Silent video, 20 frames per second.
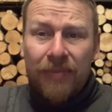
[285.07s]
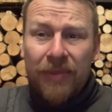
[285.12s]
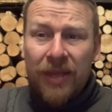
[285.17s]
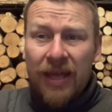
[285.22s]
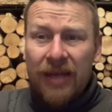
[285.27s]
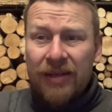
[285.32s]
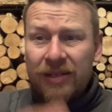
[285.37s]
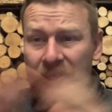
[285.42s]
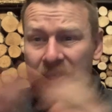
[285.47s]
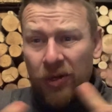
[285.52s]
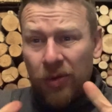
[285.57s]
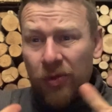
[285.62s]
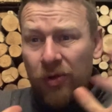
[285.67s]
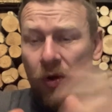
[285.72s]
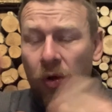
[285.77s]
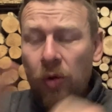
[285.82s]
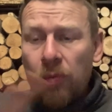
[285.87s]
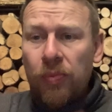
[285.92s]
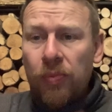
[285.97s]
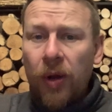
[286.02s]
They had, you know, their
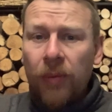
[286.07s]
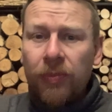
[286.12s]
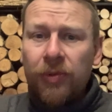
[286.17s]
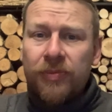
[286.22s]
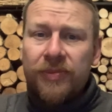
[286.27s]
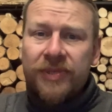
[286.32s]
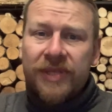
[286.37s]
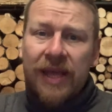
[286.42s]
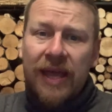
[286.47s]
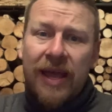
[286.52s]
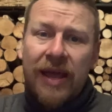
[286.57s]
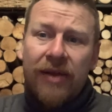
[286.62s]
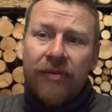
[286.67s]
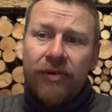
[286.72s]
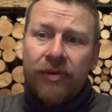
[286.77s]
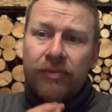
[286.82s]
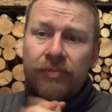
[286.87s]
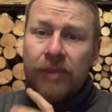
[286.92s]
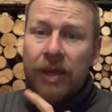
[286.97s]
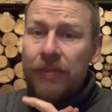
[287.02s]
own problems there
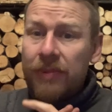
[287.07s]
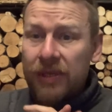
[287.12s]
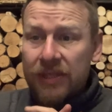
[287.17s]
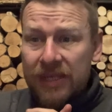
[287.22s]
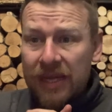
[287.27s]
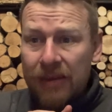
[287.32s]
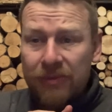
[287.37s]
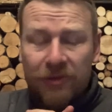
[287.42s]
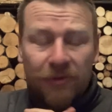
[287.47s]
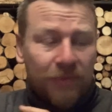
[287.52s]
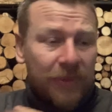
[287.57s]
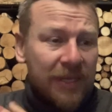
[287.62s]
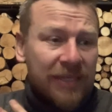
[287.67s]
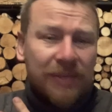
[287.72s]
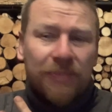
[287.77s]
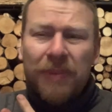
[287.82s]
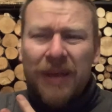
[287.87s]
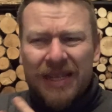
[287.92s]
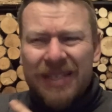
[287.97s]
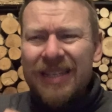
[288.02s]
and maybe times of peace.
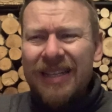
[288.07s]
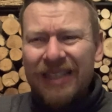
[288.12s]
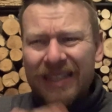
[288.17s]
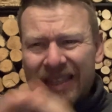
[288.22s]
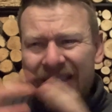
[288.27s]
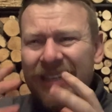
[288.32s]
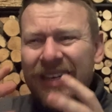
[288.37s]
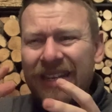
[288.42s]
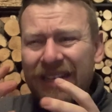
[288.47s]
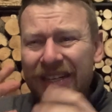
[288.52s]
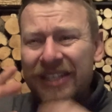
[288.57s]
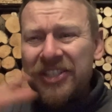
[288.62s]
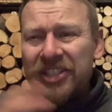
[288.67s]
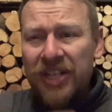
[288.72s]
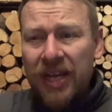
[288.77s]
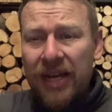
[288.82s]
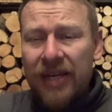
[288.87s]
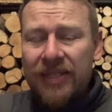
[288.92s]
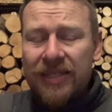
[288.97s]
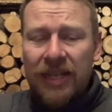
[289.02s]
Basically, they needed
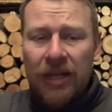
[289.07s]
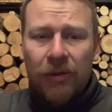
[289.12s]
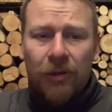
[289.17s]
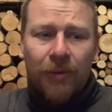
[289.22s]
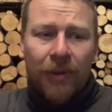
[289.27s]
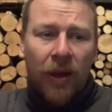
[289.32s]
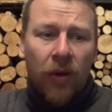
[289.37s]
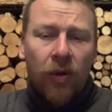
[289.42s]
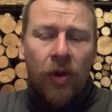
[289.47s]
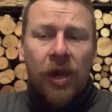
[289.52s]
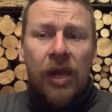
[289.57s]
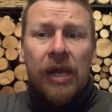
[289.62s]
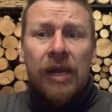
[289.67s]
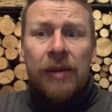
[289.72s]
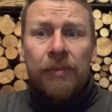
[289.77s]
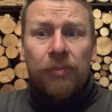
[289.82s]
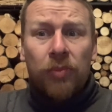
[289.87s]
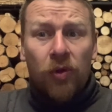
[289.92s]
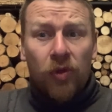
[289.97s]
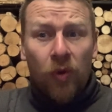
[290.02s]
China to help them out.
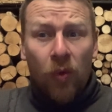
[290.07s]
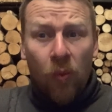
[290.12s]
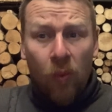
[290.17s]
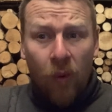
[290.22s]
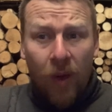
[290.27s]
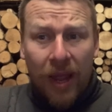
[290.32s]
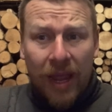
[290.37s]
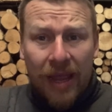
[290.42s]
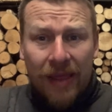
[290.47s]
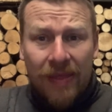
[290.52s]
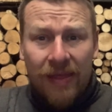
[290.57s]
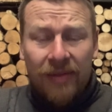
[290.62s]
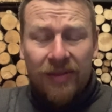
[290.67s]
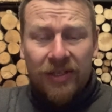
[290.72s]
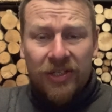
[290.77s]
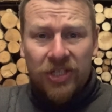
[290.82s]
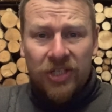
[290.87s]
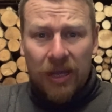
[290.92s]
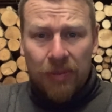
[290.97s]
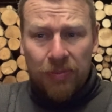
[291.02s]
But the way that the
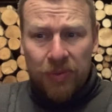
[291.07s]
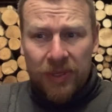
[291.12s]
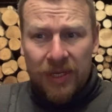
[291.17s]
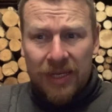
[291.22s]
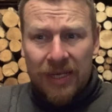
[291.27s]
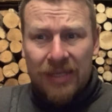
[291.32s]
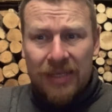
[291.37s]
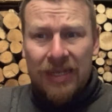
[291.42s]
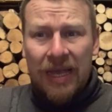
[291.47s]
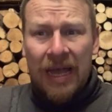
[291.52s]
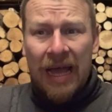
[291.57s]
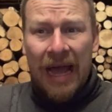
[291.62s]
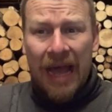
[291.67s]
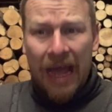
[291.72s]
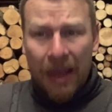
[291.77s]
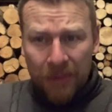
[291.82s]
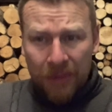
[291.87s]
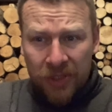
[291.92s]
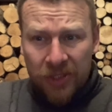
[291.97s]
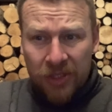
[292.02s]
Japanese
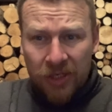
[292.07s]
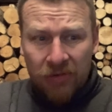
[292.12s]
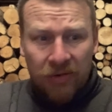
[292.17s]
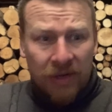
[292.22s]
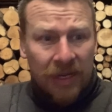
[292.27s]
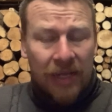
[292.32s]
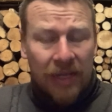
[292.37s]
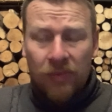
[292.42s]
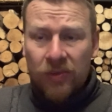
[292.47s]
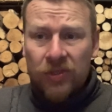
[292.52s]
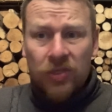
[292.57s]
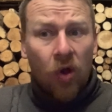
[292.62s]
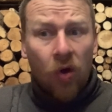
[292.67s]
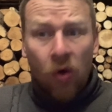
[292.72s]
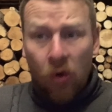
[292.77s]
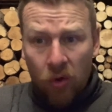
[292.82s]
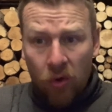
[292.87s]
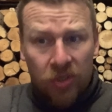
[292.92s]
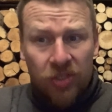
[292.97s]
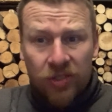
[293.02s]
hammered Korea was
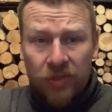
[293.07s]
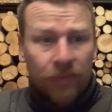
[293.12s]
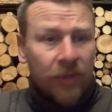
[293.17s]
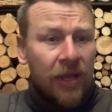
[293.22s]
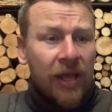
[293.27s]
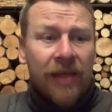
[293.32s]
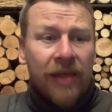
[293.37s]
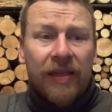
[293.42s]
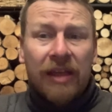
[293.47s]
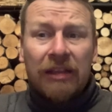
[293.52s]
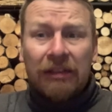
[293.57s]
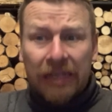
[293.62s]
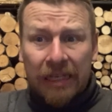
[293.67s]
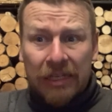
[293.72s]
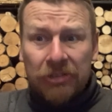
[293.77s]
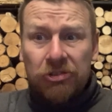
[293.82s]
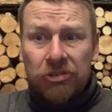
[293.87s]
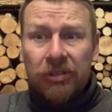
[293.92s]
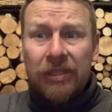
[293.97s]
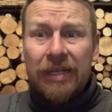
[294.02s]
awesome. They
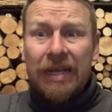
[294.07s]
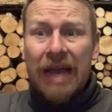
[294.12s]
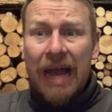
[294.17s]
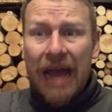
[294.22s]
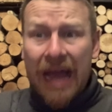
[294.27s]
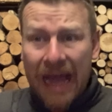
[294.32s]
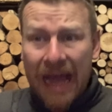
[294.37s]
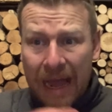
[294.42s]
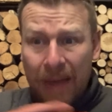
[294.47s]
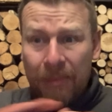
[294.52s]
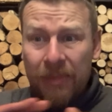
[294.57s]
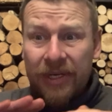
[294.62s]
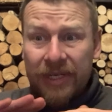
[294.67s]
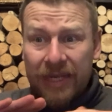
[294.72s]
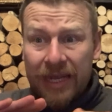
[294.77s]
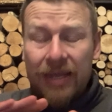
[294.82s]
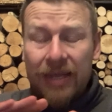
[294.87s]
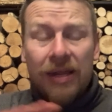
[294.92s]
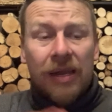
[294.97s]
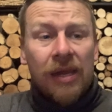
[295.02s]
literally hammered
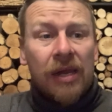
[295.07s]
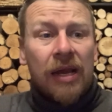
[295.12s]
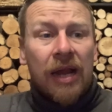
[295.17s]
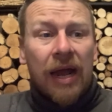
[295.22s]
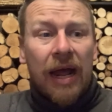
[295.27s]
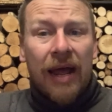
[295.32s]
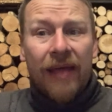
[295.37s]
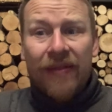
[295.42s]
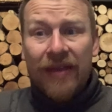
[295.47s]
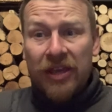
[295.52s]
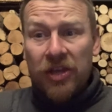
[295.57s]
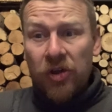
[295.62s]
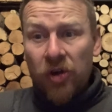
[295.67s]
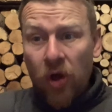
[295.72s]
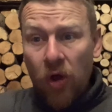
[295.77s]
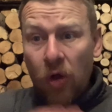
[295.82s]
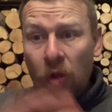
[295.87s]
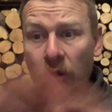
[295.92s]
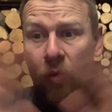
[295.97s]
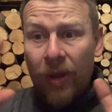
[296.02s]
it. And they got
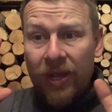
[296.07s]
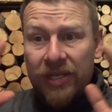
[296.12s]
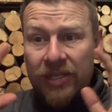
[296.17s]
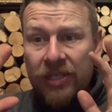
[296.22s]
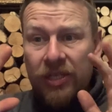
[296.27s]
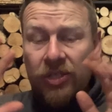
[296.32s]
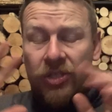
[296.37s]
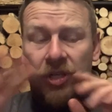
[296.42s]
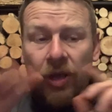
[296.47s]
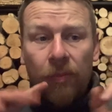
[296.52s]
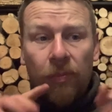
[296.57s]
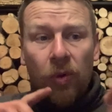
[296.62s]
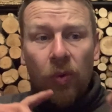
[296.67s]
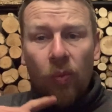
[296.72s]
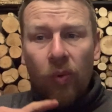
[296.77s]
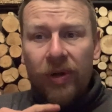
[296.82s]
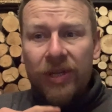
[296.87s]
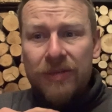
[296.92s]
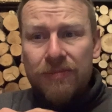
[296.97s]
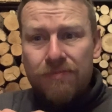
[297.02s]
all the way to the top. But
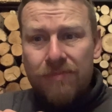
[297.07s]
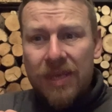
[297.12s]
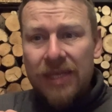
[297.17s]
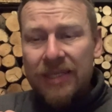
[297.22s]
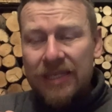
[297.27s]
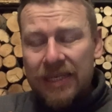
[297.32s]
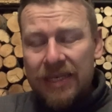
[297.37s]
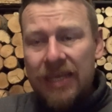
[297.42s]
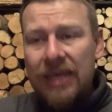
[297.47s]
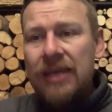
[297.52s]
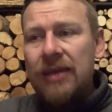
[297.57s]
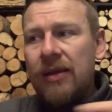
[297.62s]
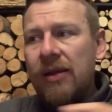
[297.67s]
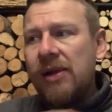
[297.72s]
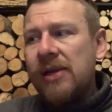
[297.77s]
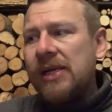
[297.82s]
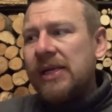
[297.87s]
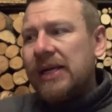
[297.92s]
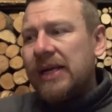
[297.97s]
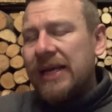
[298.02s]
what is missing here
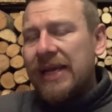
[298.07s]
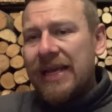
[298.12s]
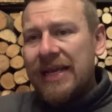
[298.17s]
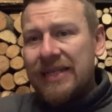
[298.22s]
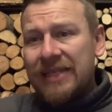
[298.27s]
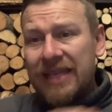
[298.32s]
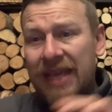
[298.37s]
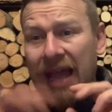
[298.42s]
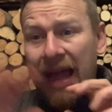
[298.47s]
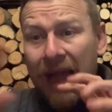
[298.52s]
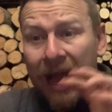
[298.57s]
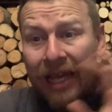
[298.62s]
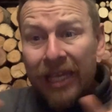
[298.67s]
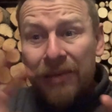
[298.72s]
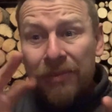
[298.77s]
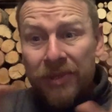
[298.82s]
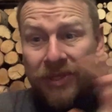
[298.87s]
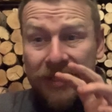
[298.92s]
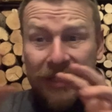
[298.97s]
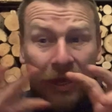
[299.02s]
is the
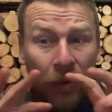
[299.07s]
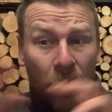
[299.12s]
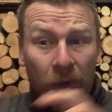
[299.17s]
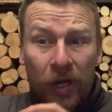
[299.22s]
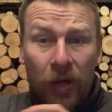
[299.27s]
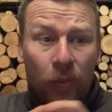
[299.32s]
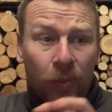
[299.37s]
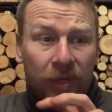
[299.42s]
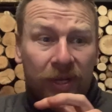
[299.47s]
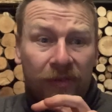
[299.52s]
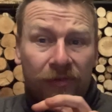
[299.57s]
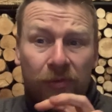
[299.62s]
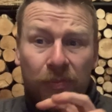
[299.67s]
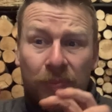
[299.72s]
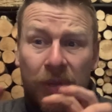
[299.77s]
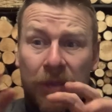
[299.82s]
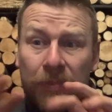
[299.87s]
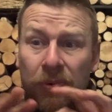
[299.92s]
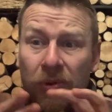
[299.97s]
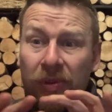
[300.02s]
arguments that went on with different
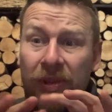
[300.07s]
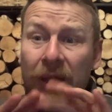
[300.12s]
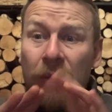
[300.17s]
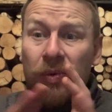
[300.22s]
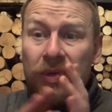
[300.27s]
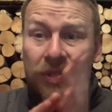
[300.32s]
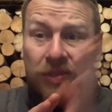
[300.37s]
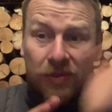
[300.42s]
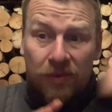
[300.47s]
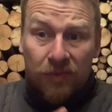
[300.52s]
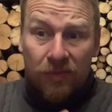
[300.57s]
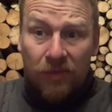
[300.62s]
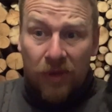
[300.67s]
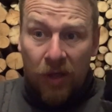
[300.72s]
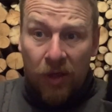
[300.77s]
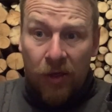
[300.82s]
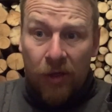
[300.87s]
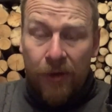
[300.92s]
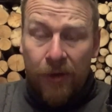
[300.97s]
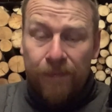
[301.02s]
people. There was
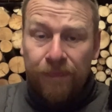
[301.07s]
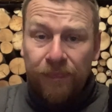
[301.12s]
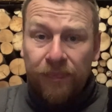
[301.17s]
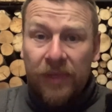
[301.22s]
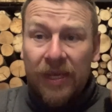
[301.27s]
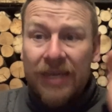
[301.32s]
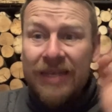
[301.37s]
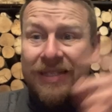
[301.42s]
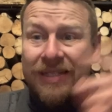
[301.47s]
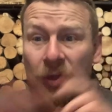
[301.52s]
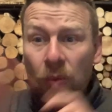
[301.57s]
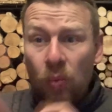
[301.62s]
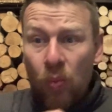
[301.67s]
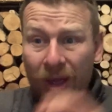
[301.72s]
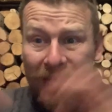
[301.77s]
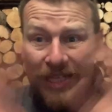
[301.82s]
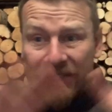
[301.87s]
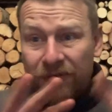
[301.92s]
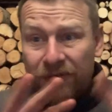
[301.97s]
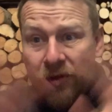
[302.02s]
East and
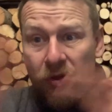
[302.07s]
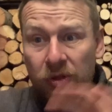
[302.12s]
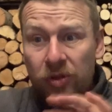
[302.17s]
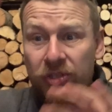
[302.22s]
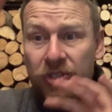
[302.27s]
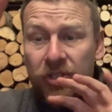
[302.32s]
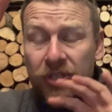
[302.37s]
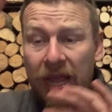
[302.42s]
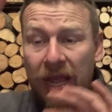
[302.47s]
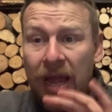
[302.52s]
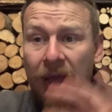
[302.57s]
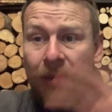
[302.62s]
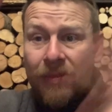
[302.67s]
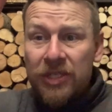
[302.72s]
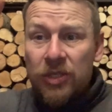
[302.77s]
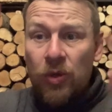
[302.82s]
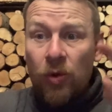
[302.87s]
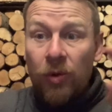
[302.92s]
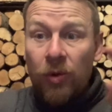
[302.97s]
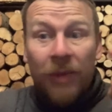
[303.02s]
West versions, armies
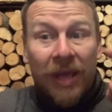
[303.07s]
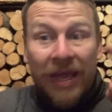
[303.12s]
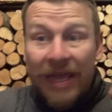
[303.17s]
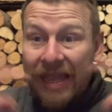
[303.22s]
going up.